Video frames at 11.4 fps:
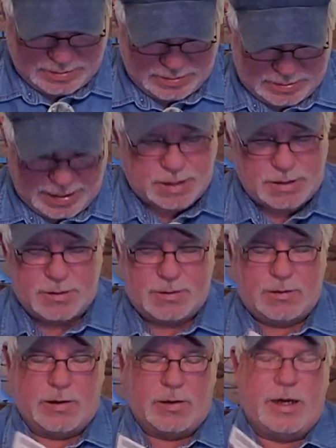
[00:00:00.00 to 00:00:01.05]
Yeah,
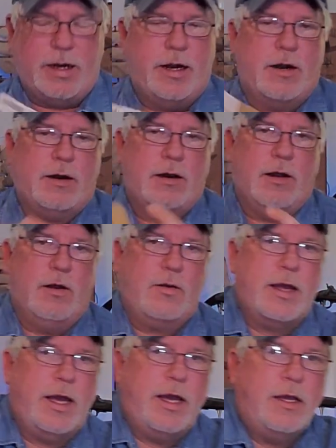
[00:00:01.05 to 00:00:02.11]
they're in there.
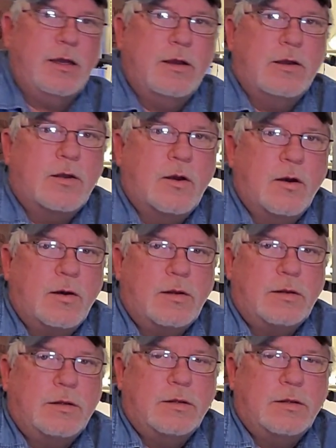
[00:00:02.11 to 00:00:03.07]
Okay, cool.